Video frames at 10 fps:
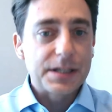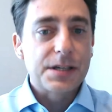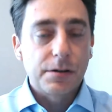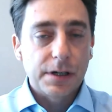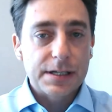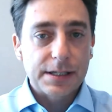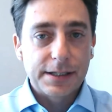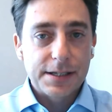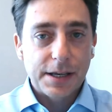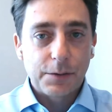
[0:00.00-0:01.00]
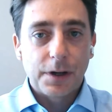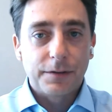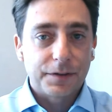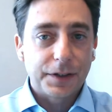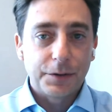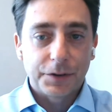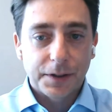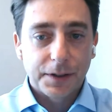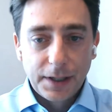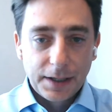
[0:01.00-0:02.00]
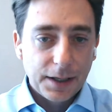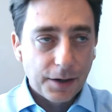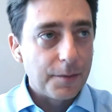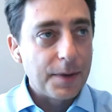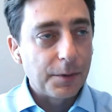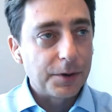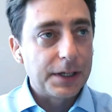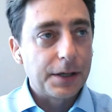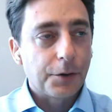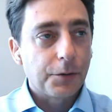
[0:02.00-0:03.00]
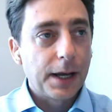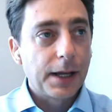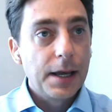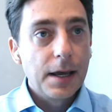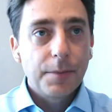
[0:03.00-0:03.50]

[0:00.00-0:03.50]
as seriously as they would have if he was a, you know, a member of the inner ring.